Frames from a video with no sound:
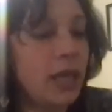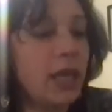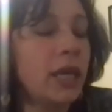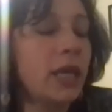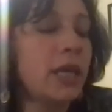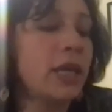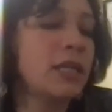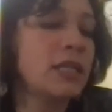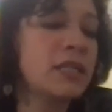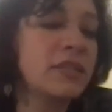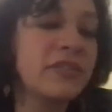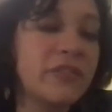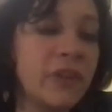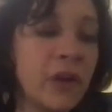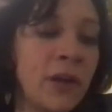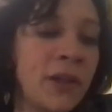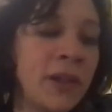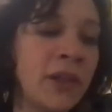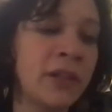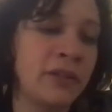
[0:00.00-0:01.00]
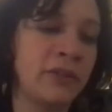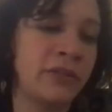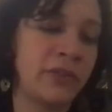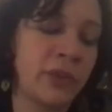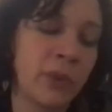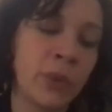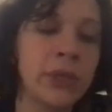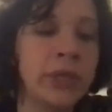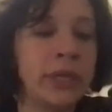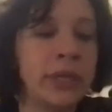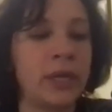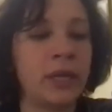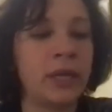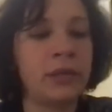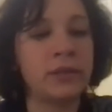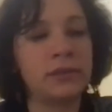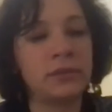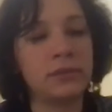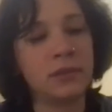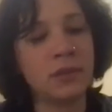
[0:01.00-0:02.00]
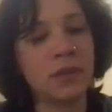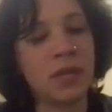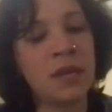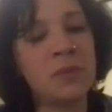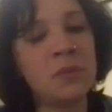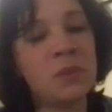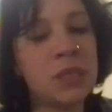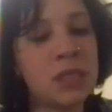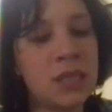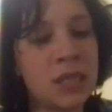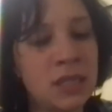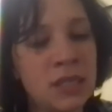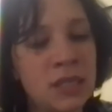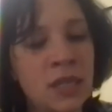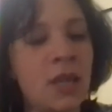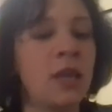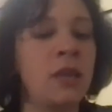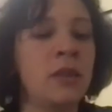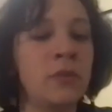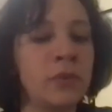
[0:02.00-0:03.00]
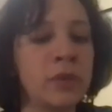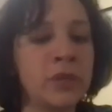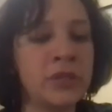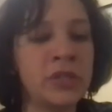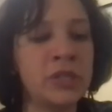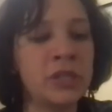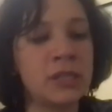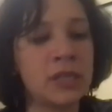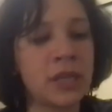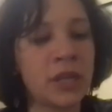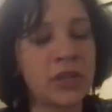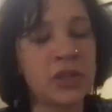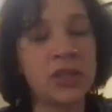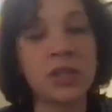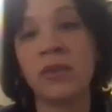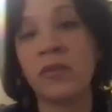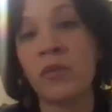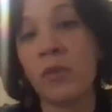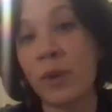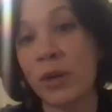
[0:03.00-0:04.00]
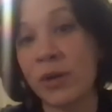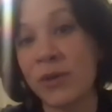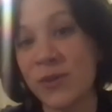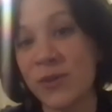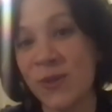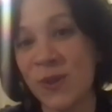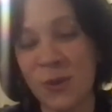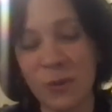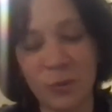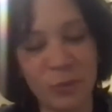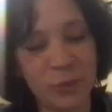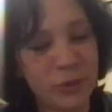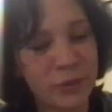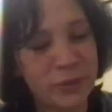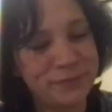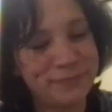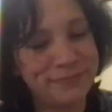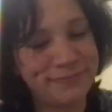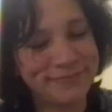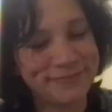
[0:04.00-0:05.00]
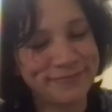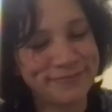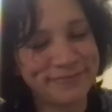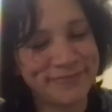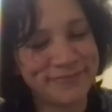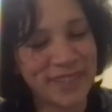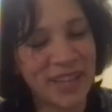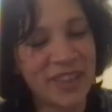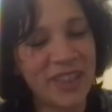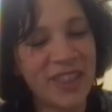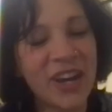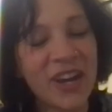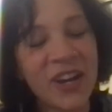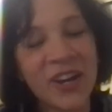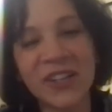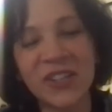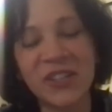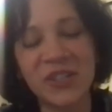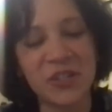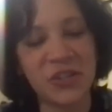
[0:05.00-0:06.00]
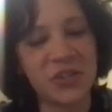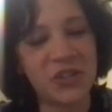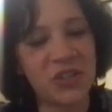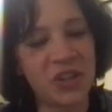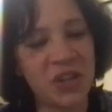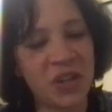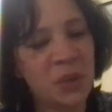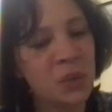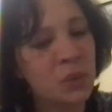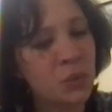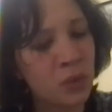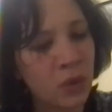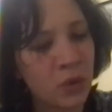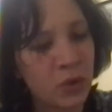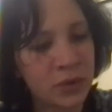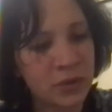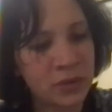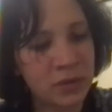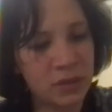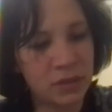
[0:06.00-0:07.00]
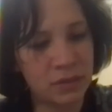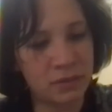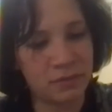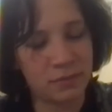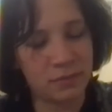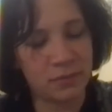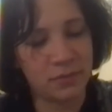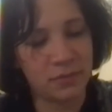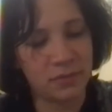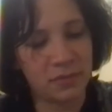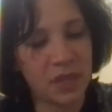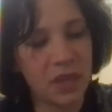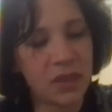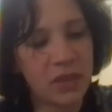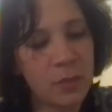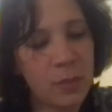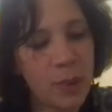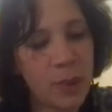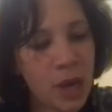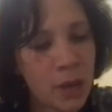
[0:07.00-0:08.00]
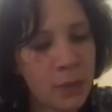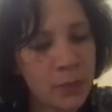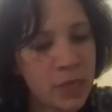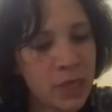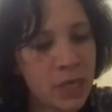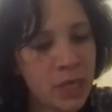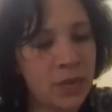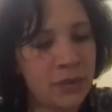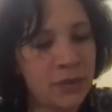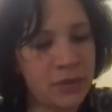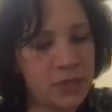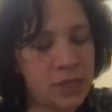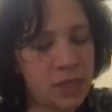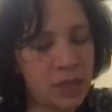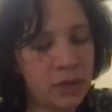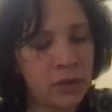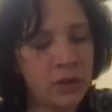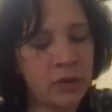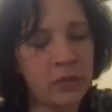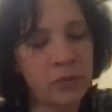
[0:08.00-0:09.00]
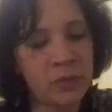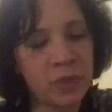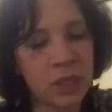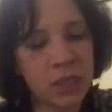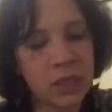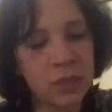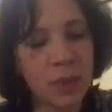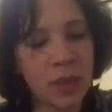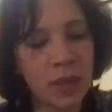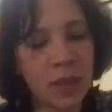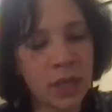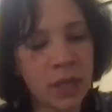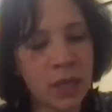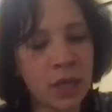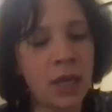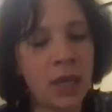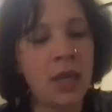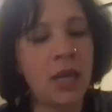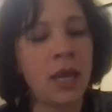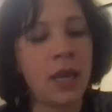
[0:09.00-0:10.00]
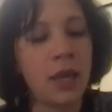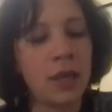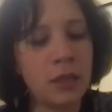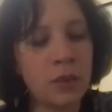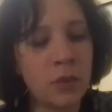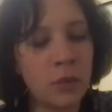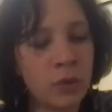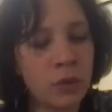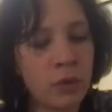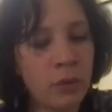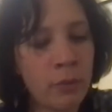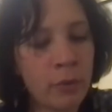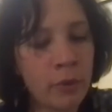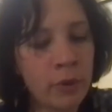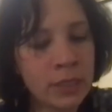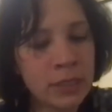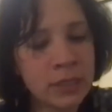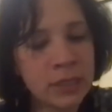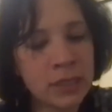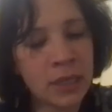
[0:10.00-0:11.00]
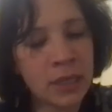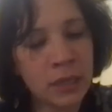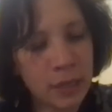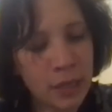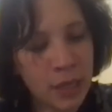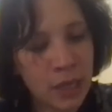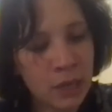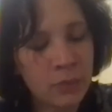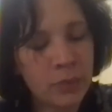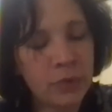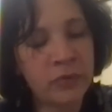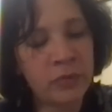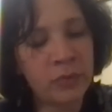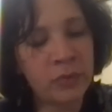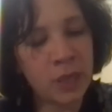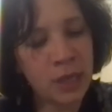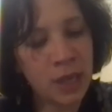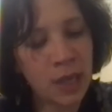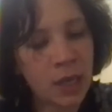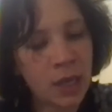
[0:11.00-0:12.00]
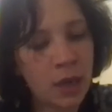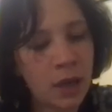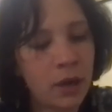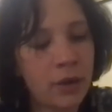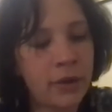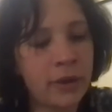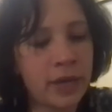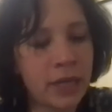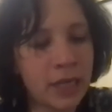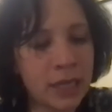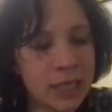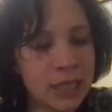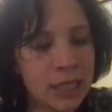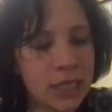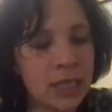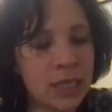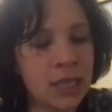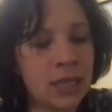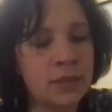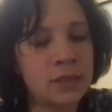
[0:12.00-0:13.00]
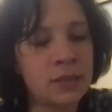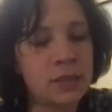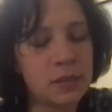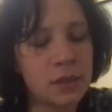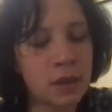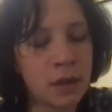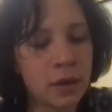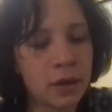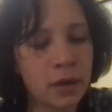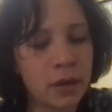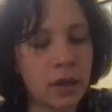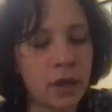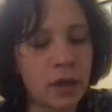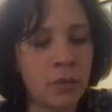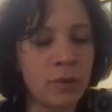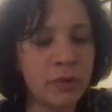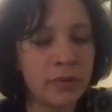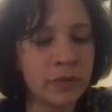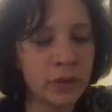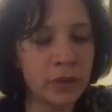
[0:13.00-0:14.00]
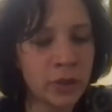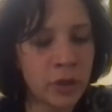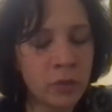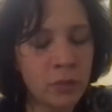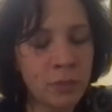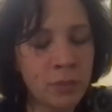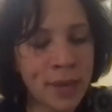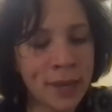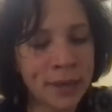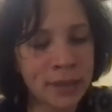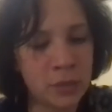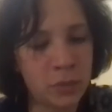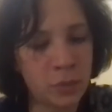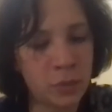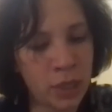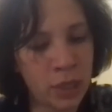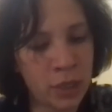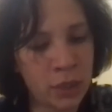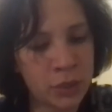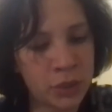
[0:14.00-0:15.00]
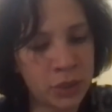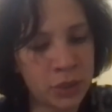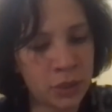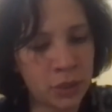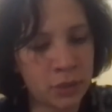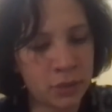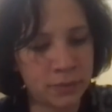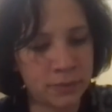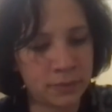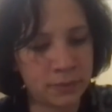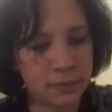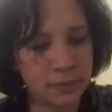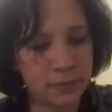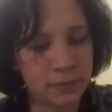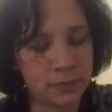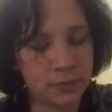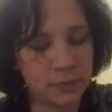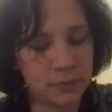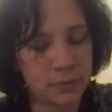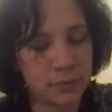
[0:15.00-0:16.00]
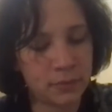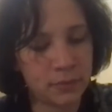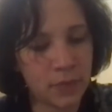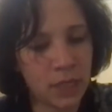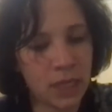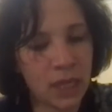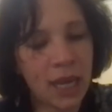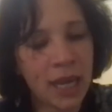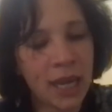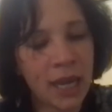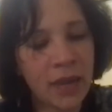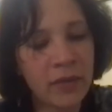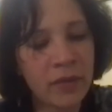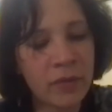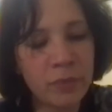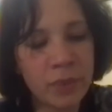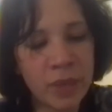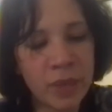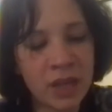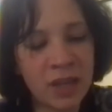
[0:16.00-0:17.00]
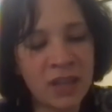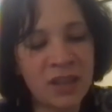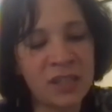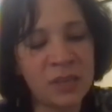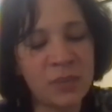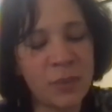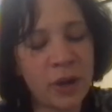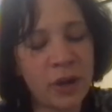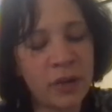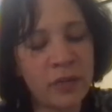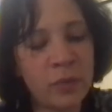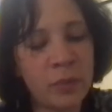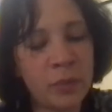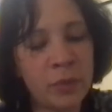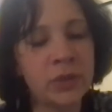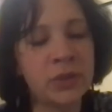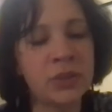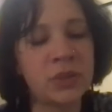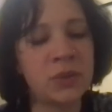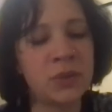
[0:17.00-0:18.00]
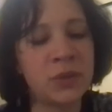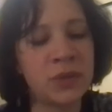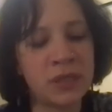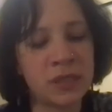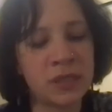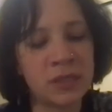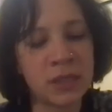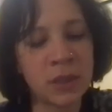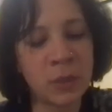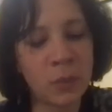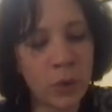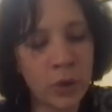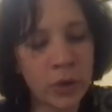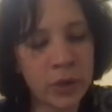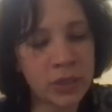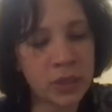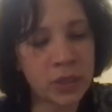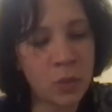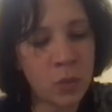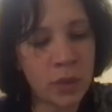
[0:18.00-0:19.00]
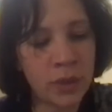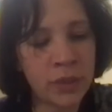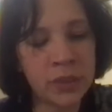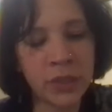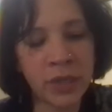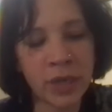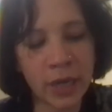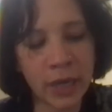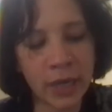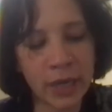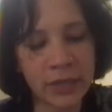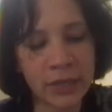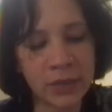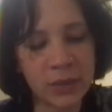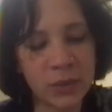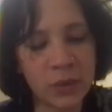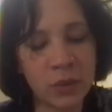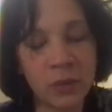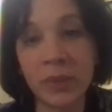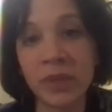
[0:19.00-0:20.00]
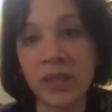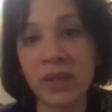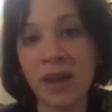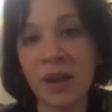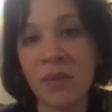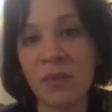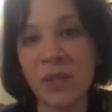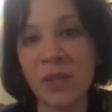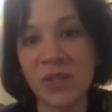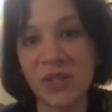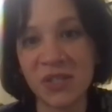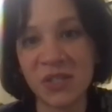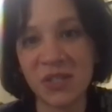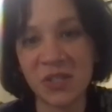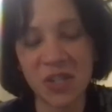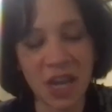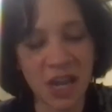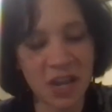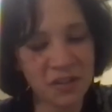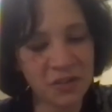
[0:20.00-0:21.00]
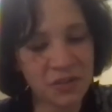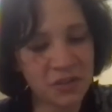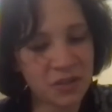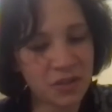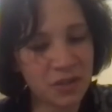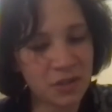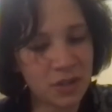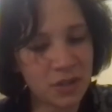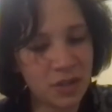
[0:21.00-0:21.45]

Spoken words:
It is fall in Florida, and I'm standing in the religion section of a Barnes & Noble. The air conditioning roars. The poppy at the center of my spine and the Ouroboros the nape of my neck are inky and stark above a low-backed pink shirt. I haven't been in this part of a bookstore since I worked in one during high school, but not much has changed.